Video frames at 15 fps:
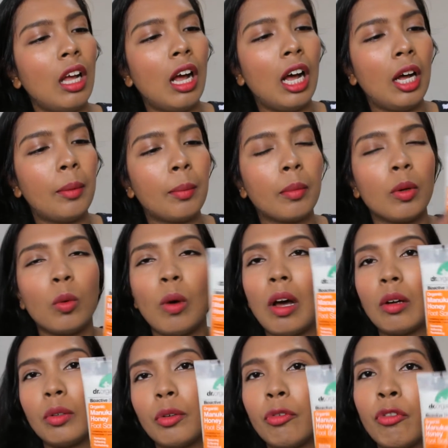
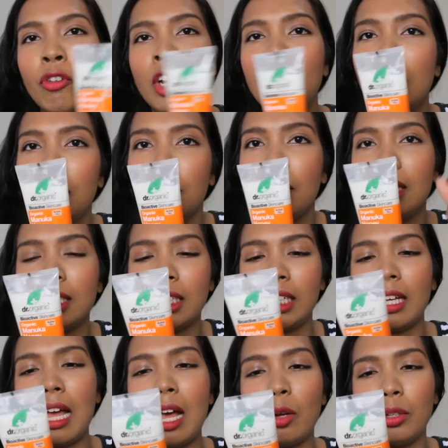Wow, really
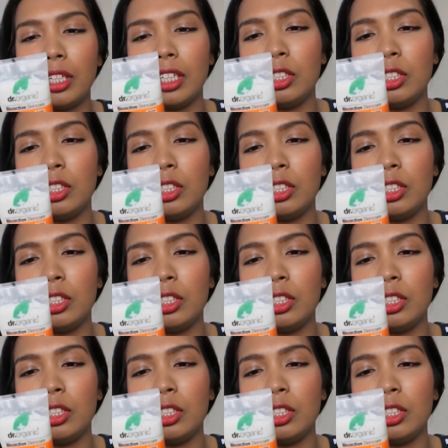amazing how it